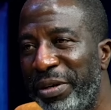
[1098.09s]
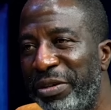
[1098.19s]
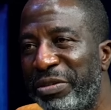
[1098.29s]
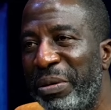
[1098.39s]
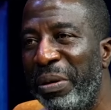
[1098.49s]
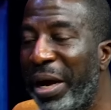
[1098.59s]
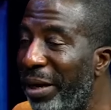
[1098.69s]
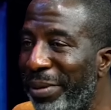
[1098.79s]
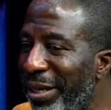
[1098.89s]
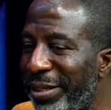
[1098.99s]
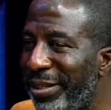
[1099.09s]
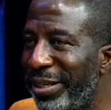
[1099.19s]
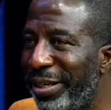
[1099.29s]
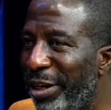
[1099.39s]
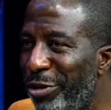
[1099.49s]
And my dad said,
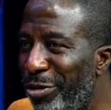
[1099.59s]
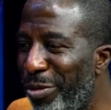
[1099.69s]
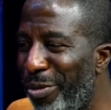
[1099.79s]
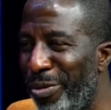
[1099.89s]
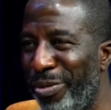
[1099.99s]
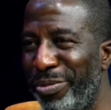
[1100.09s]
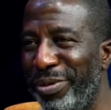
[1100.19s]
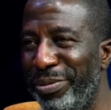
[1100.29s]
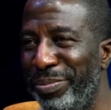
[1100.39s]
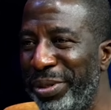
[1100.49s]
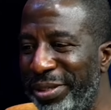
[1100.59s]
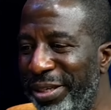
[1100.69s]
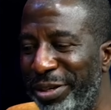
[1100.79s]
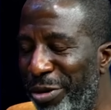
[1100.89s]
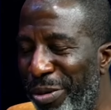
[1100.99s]
no, BC,
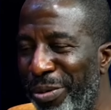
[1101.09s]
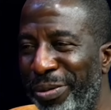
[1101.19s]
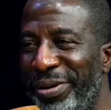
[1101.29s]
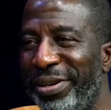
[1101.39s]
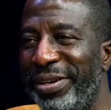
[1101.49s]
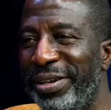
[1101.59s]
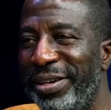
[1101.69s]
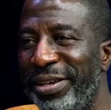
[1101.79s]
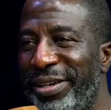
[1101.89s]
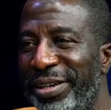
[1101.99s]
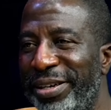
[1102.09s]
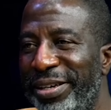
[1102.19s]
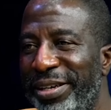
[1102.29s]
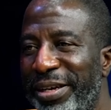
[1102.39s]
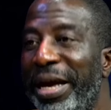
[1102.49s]
no.
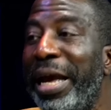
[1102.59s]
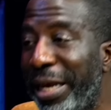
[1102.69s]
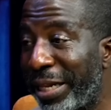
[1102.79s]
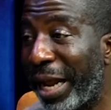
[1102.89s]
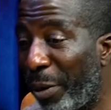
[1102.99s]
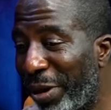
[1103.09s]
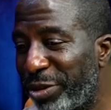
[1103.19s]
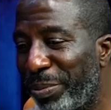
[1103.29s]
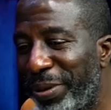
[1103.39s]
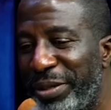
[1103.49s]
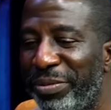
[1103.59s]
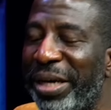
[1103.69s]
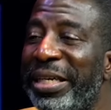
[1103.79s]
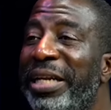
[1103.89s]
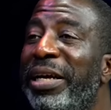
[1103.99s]
He now went to plead with my
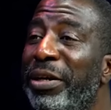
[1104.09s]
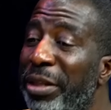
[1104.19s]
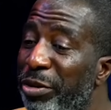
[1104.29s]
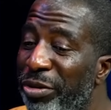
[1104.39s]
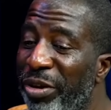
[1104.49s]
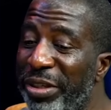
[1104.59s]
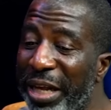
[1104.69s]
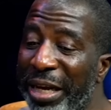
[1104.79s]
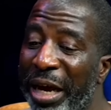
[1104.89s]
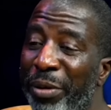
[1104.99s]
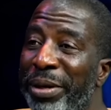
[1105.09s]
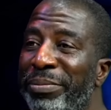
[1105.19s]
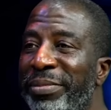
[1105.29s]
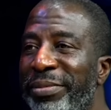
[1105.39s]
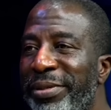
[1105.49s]
dad that they should just allow him
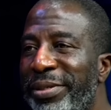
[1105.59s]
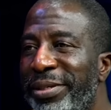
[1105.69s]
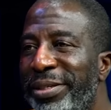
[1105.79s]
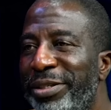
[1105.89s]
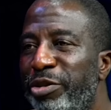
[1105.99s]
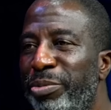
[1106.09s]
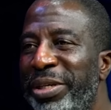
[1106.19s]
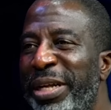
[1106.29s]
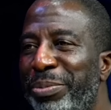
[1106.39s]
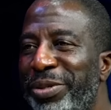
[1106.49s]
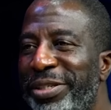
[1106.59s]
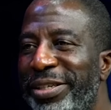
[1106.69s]
to be deputy.